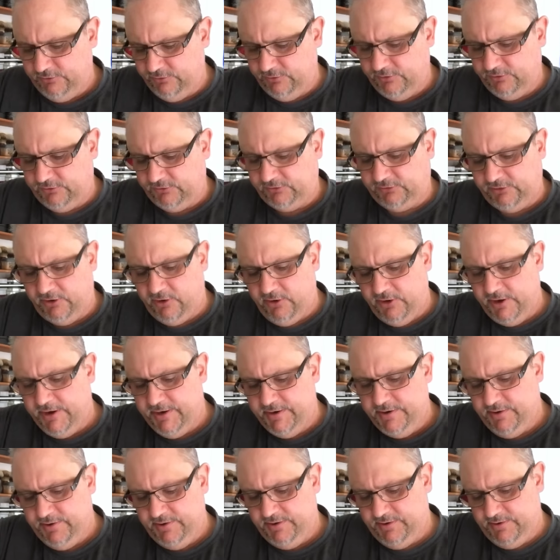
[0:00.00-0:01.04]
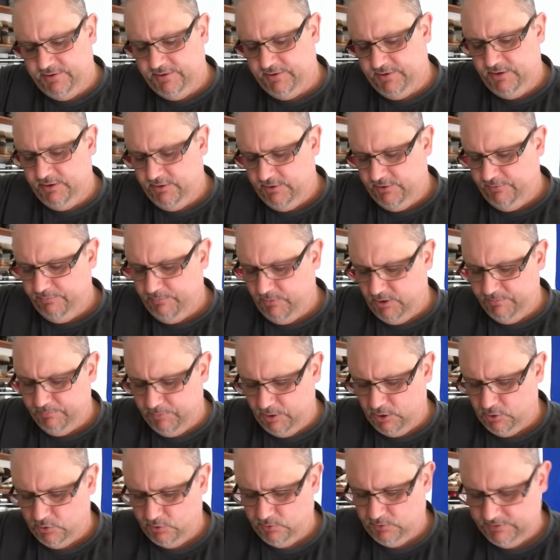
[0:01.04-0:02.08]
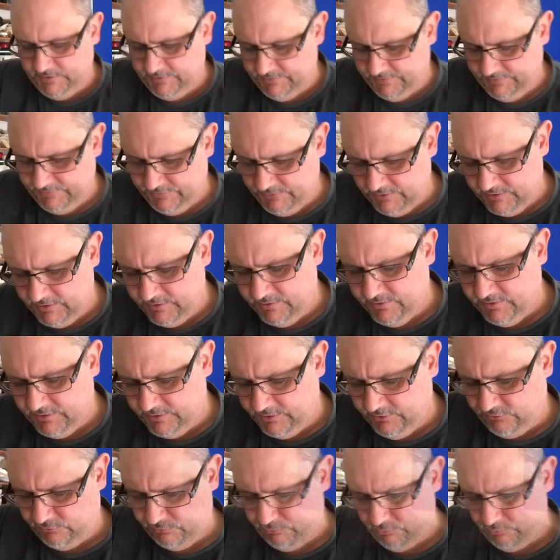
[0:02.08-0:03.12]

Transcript: to the side of my bowl and then it's